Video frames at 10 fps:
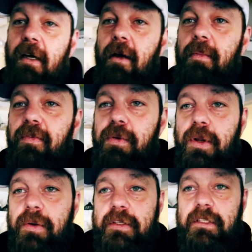of time, if you
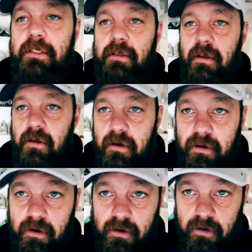notice this
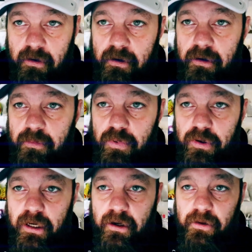
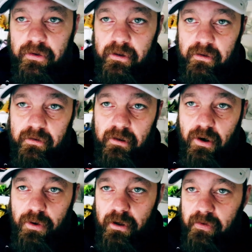pretty color
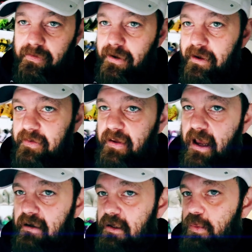coded, it's not
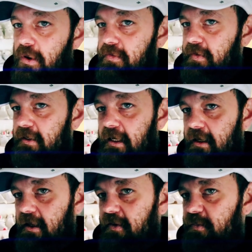exactly perfect, I
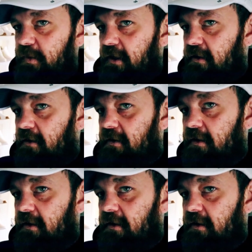guess, but I